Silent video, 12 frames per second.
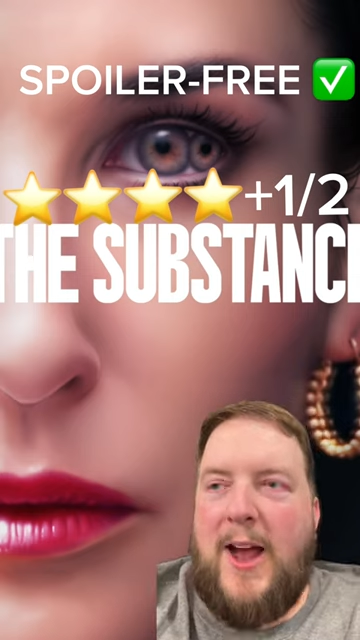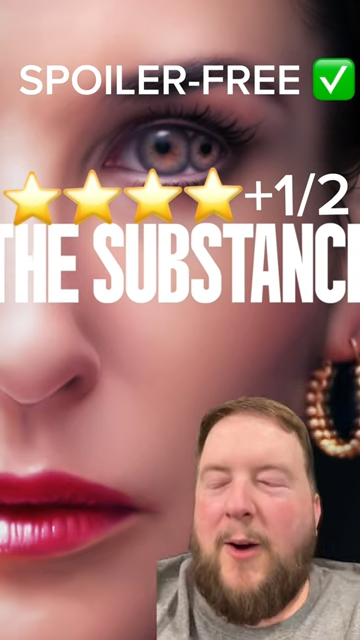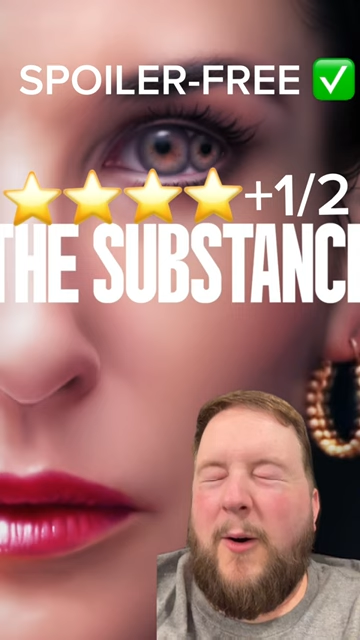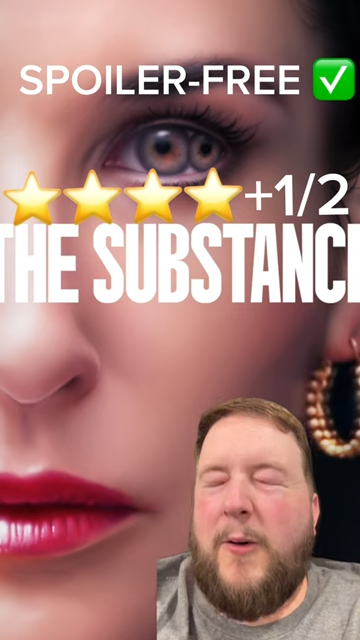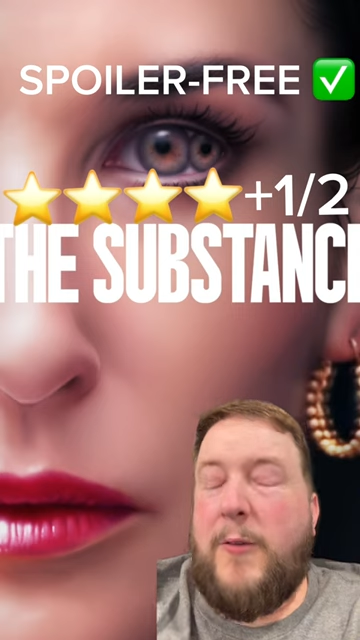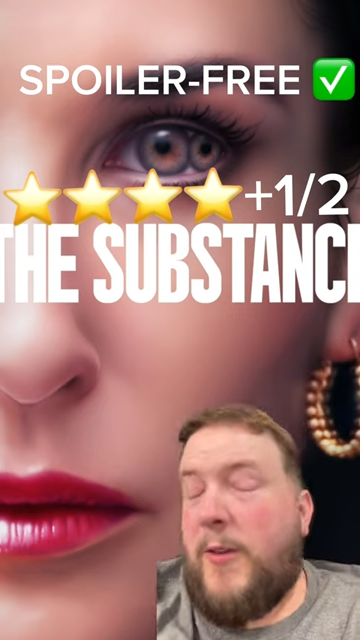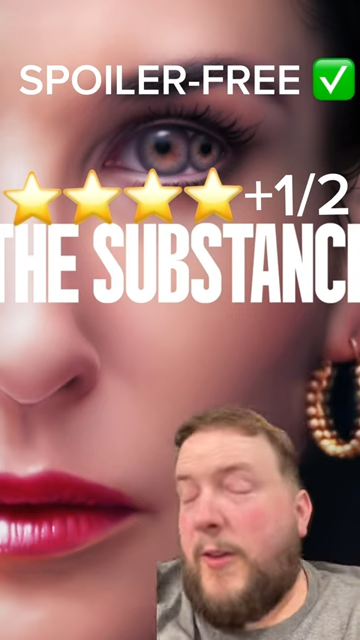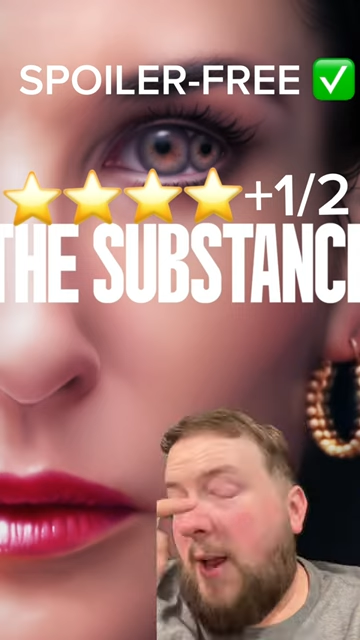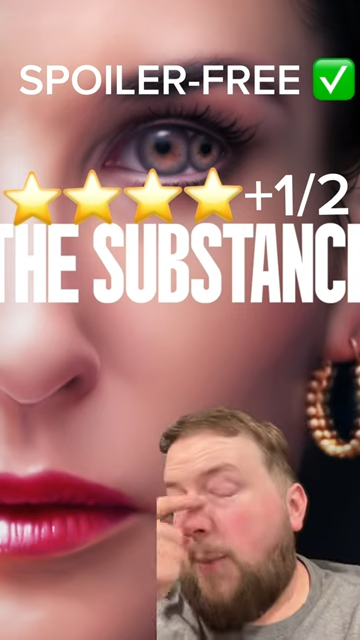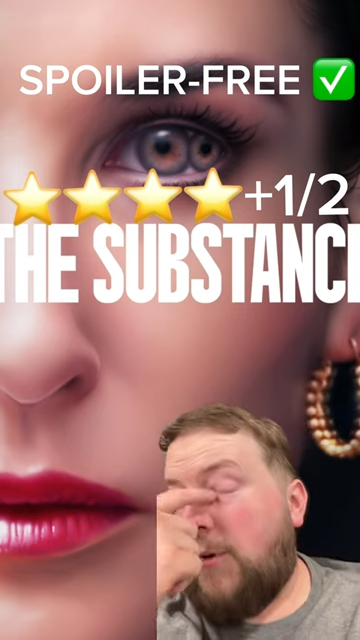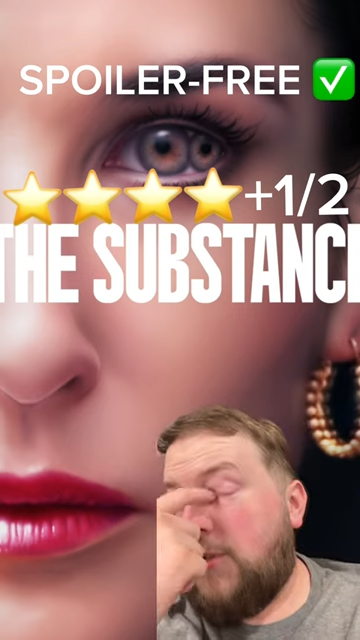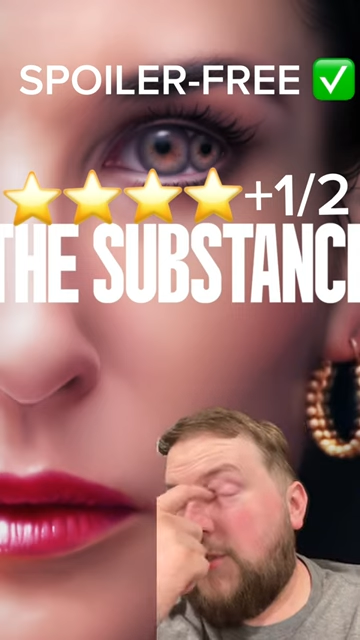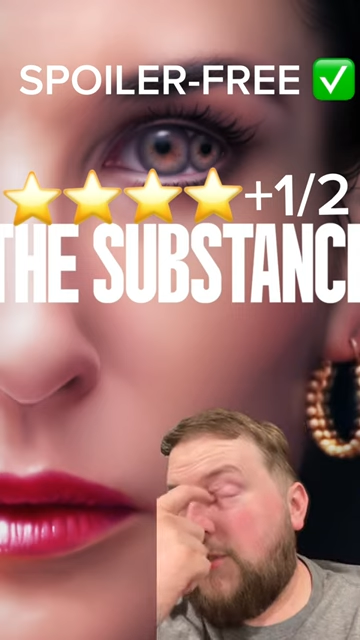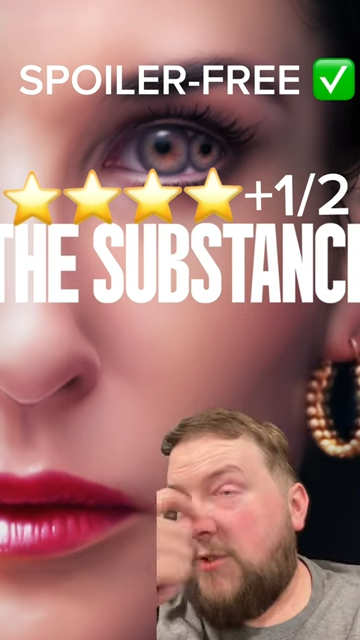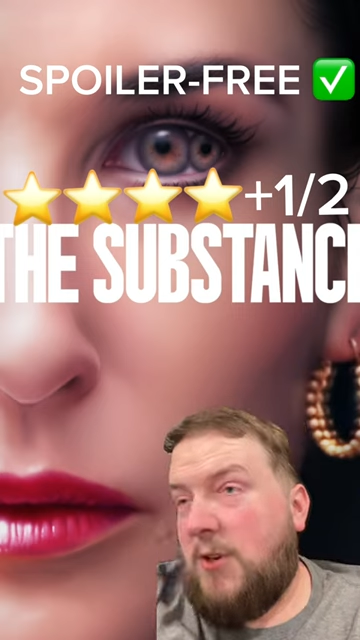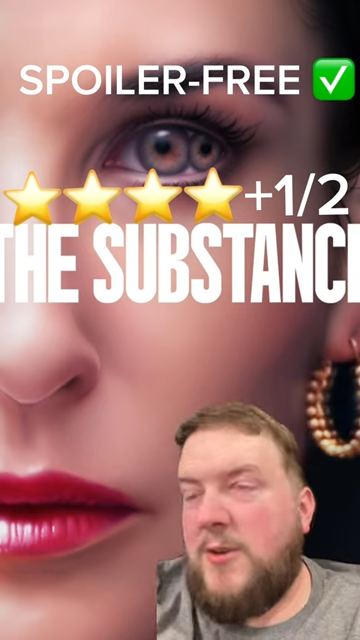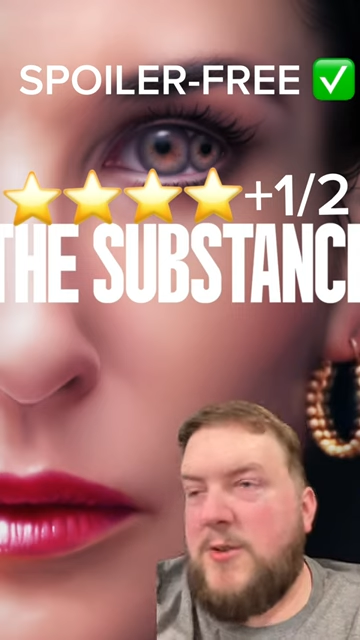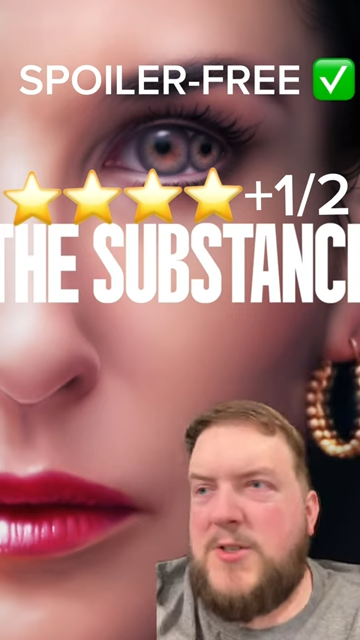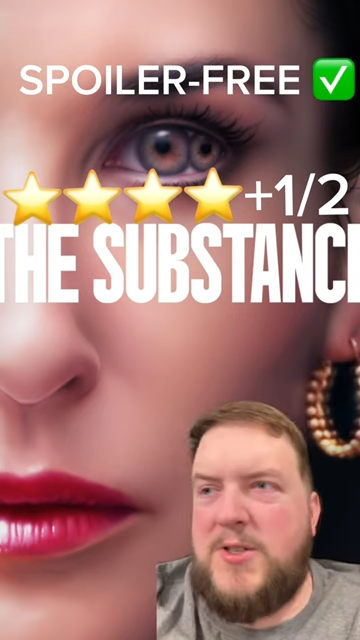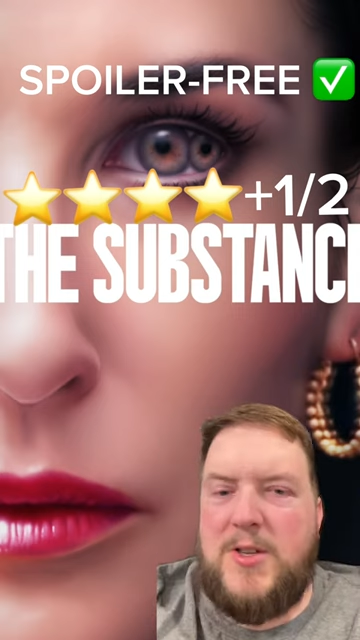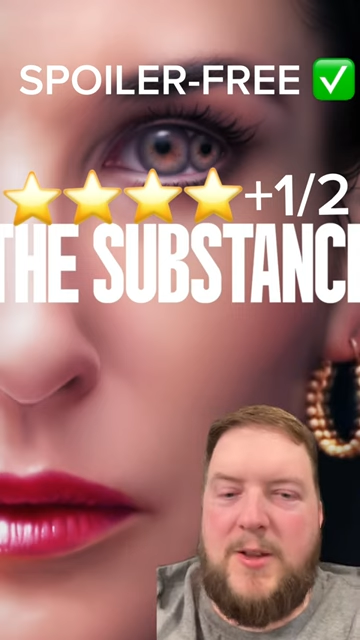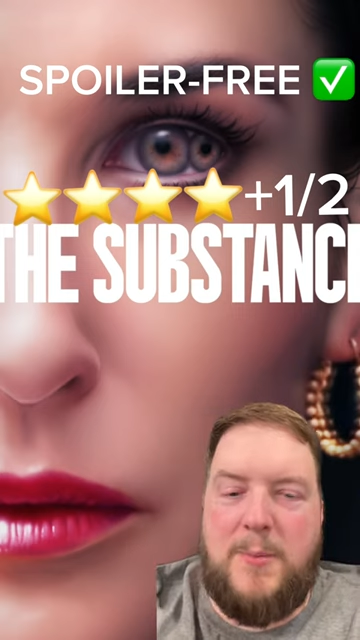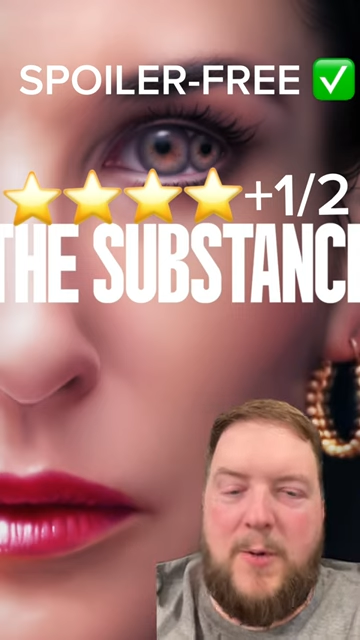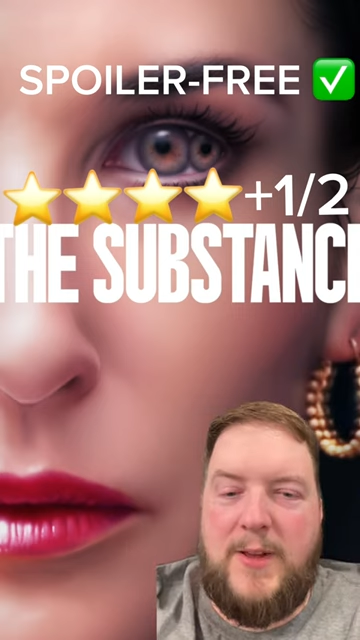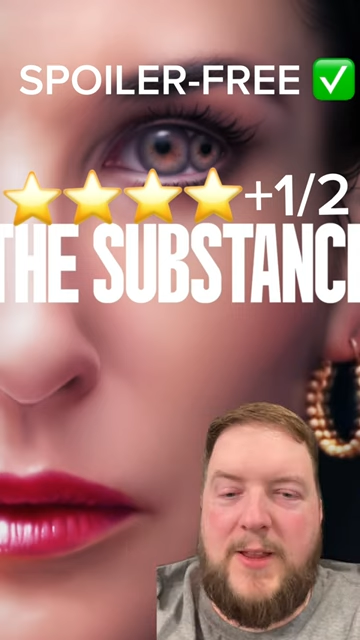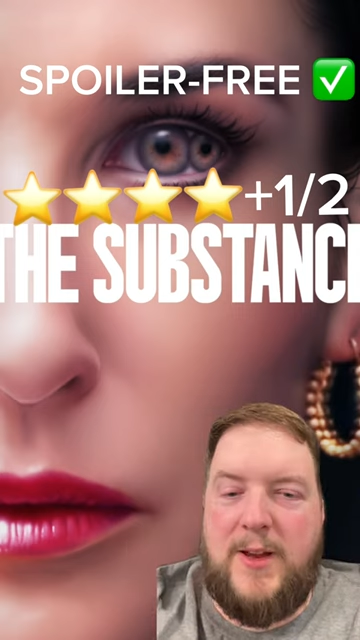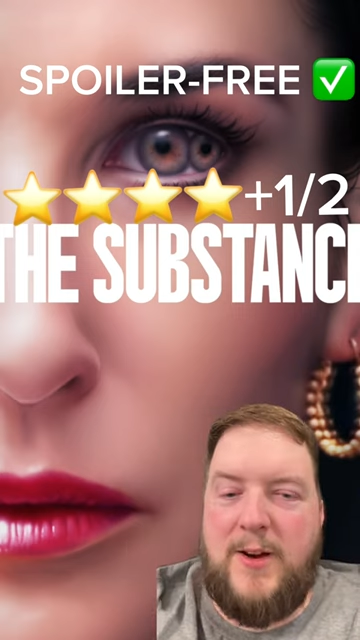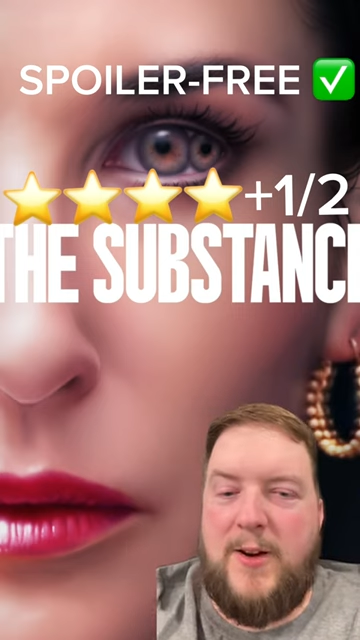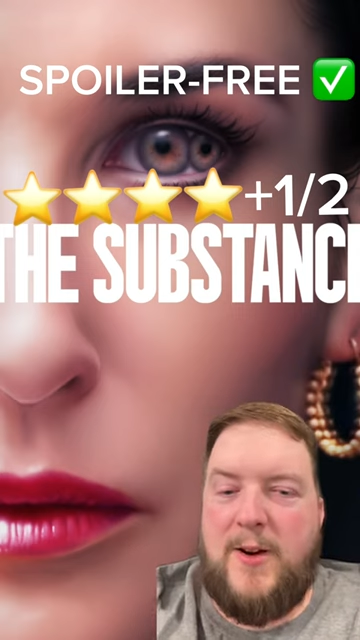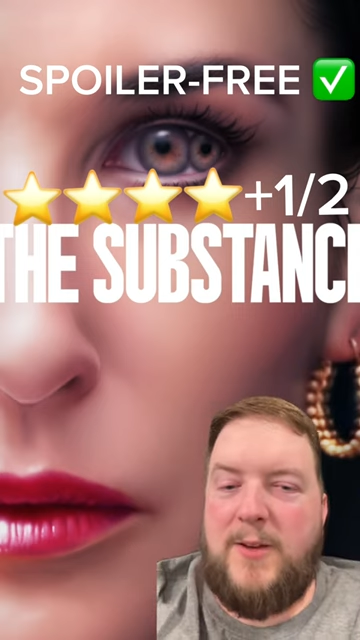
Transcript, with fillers: However, if you're the kind of person who just goes to the movie theater